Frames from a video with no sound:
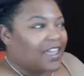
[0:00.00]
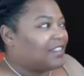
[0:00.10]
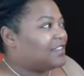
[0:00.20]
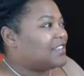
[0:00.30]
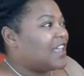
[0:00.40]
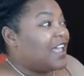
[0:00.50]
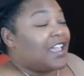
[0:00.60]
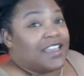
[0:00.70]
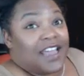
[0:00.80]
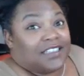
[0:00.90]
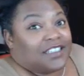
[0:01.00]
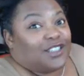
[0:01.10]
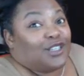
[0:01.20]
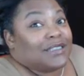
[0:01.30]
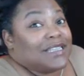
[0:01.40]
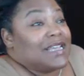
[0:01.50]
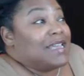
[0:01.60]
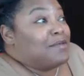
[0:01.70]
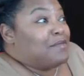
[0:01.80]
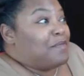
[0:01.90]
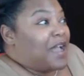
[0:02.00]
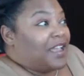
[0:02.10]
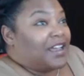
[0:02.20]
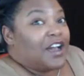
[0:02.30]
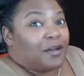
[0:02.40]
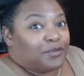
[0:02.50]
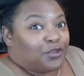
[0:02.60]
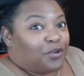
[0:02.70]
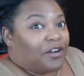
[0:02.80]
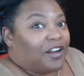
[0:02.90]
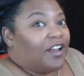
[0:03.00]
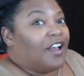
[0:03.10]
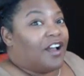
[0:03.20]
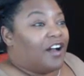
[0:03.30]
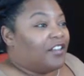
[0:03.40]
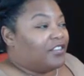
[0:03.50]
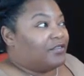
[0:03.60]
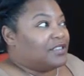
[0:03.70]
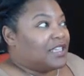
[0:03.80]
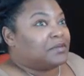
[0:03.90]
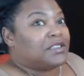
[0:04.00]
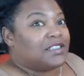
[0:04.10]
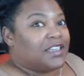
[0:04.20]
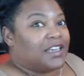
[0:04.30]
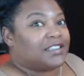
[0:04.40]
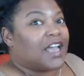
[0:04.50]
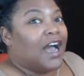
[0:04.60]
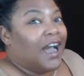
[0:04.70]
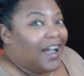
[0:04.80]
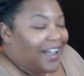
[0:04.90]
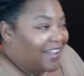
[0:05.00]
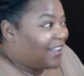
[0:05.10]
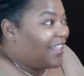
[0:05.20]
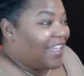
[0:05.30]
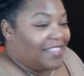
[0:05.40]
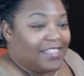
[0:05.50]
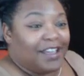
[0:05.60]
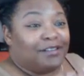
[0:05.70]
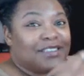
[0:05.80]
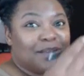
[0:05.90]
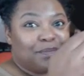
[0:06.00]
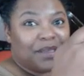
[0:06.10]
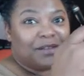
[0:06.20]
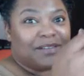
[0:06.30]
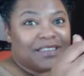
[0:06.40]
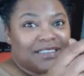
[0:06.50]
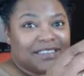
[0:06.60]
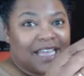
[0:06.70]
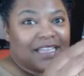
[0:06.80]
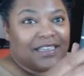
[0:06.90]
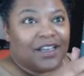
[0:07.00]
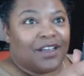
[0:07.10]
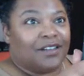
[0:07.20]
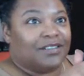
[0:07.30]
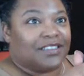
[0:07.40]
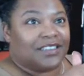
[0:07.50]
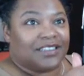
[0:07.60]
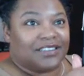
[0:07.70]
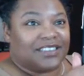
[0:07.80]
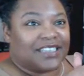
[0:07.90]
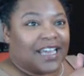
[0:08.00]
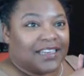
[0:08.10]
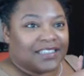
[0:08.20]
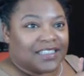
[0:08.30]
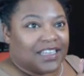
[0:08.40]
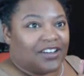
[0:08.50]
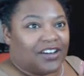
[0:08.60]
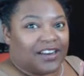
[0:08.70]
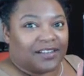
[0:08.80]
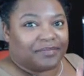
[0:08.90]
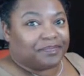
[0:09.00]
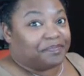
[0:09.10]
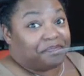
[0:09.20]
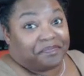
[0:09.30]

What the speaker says: stylus. And I just looked in my cup drawer on the reception desk, and there was a pen with the stylus thing on it.